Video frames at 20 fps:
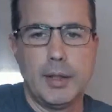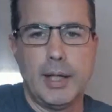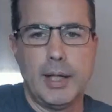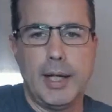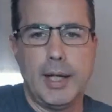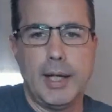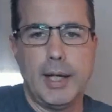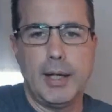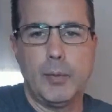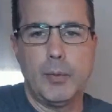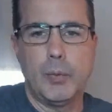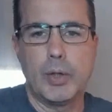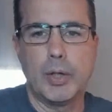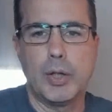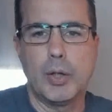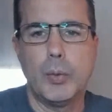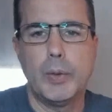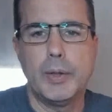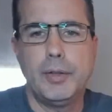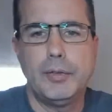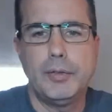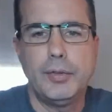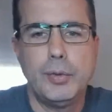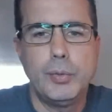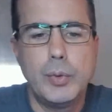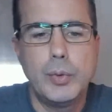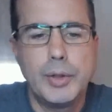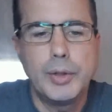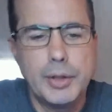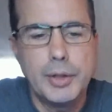And we're going to
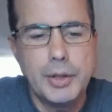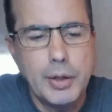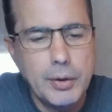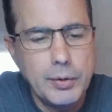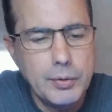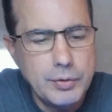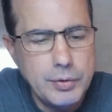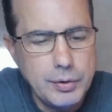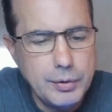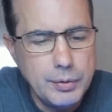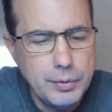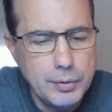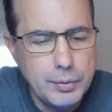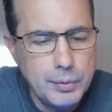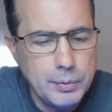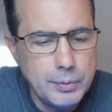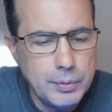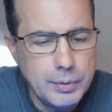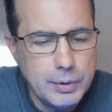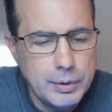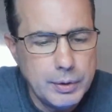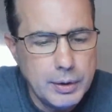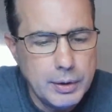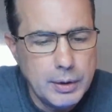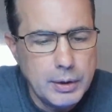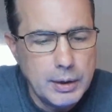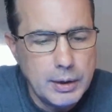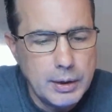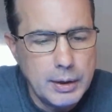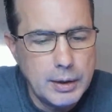want to go to
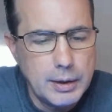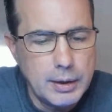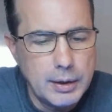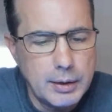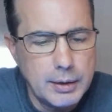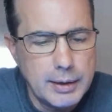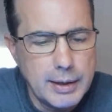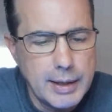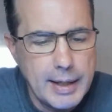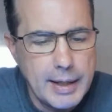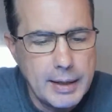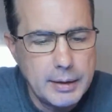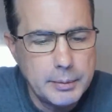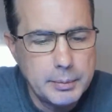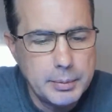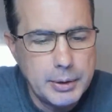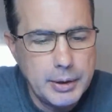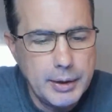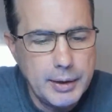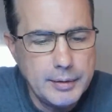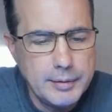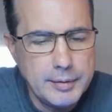uh, calibrate